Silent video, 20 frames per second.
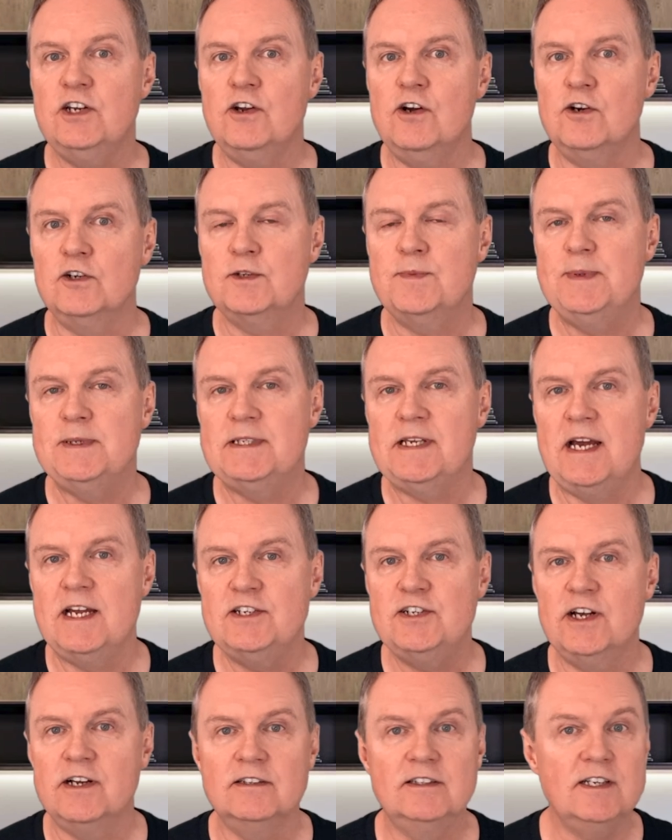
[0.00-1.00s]
Octopus
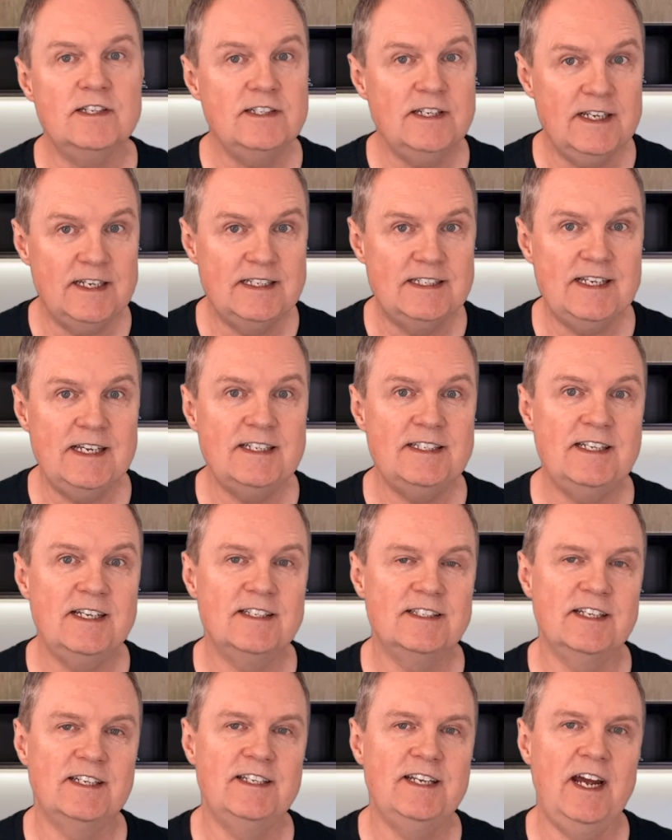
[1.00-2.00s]
Agile doesn't exist as
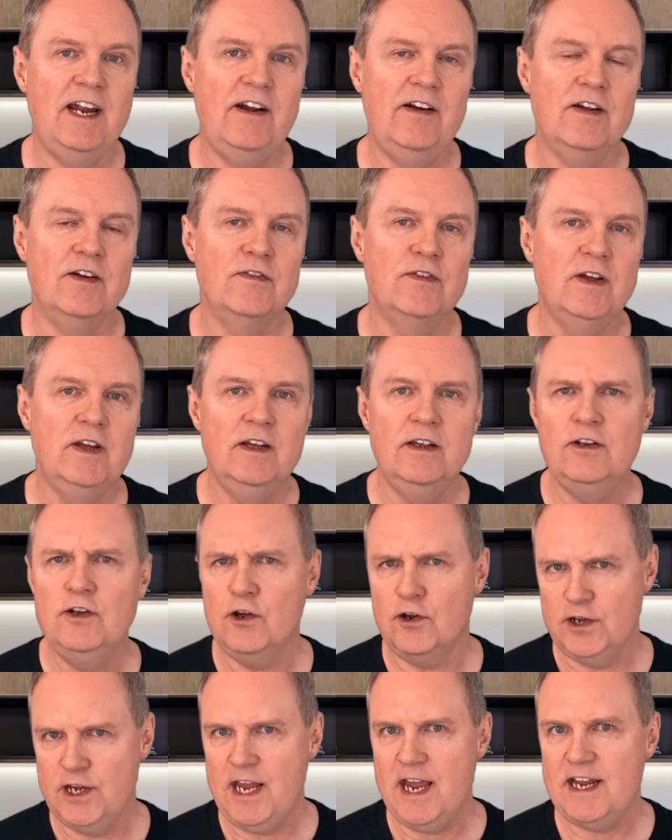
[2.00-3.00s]
a tariff,
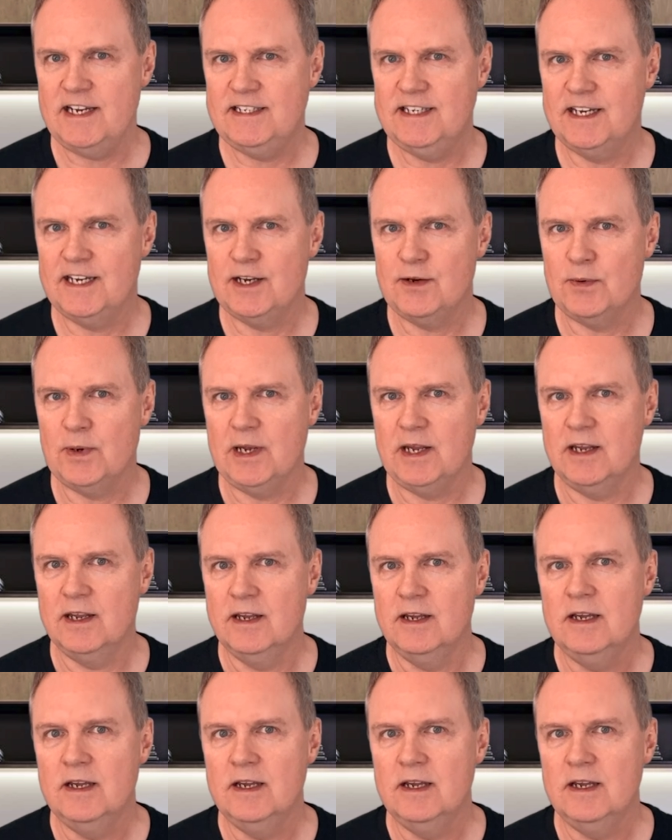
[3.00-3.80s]
not yet anyway.